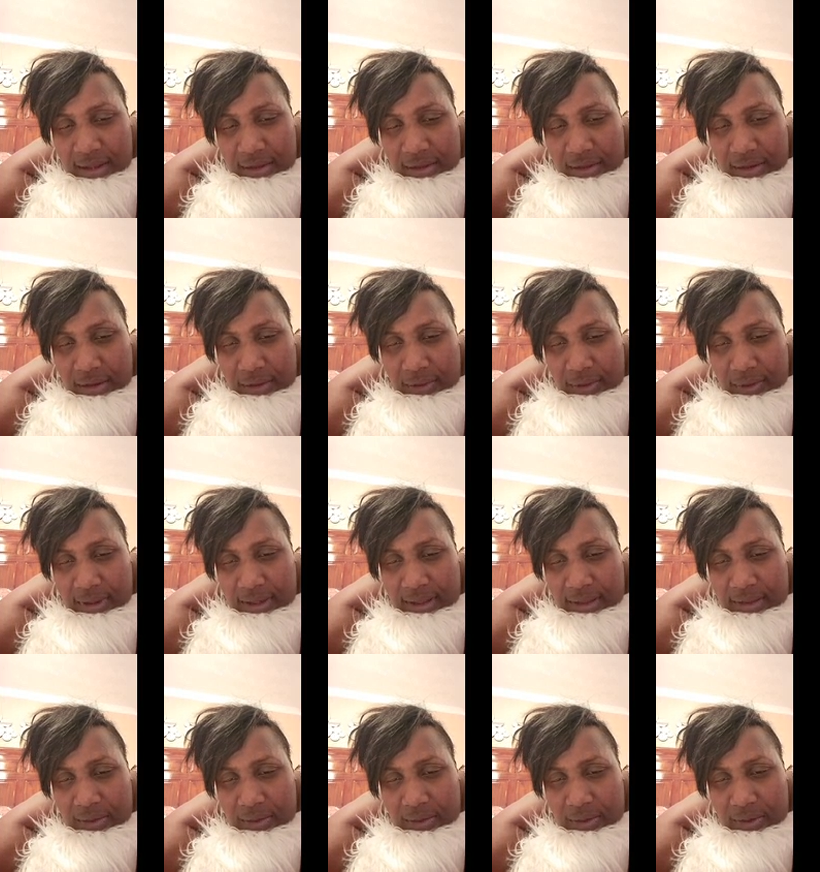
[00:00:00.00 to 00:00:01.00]
Now
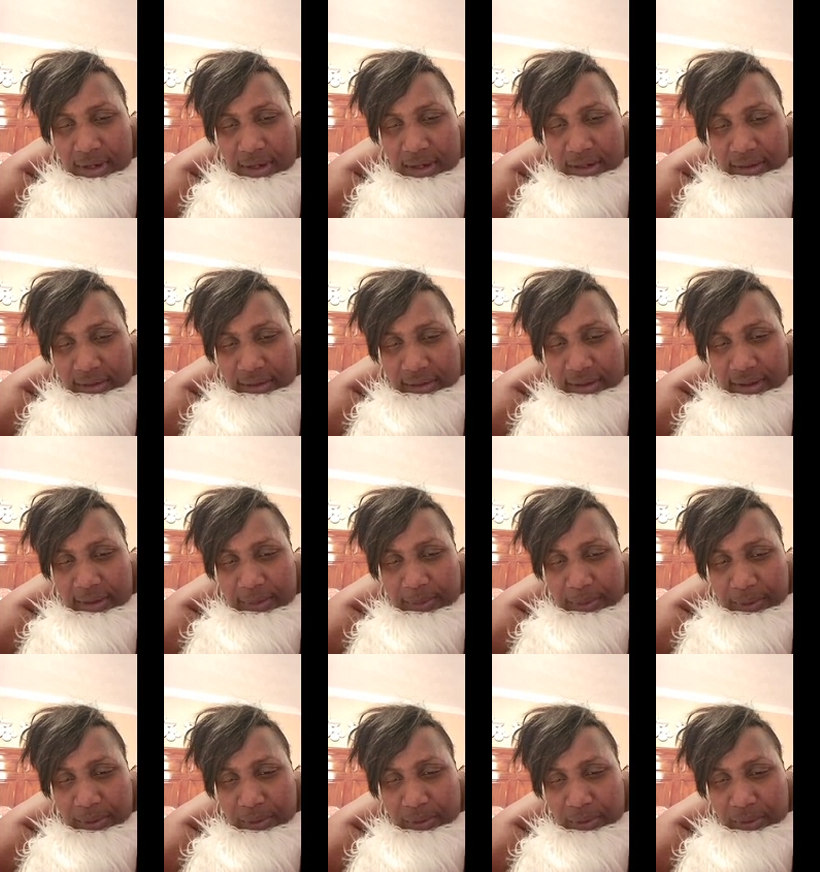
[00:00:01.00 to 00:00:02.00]
in New York,
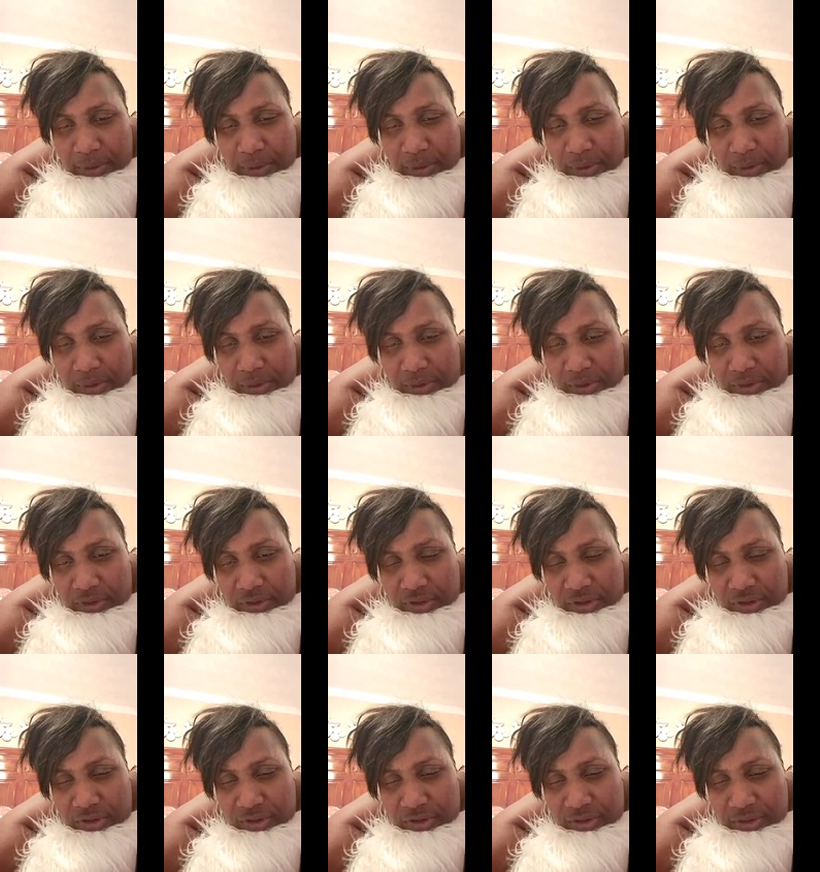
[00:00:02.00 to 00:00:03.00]
Papi couldn't go to
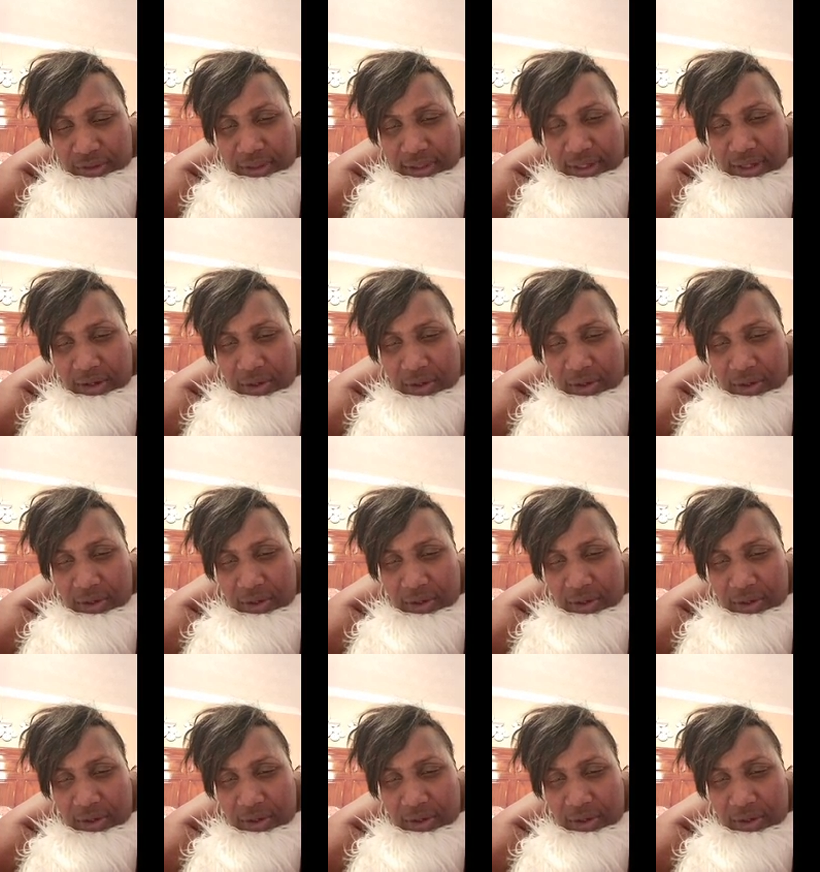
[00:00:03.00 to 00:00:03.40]
church today.